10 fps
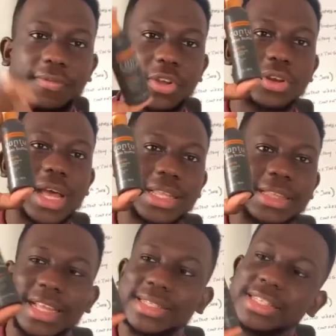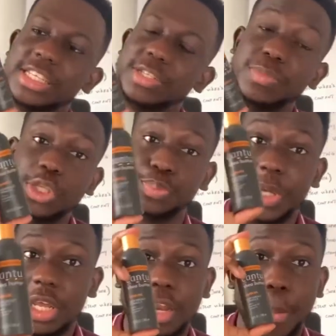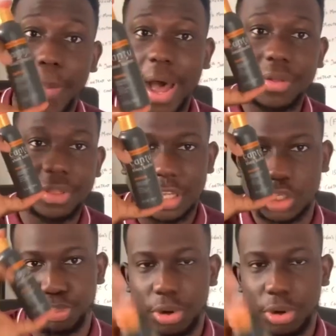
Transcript: a video that sees me speaking about this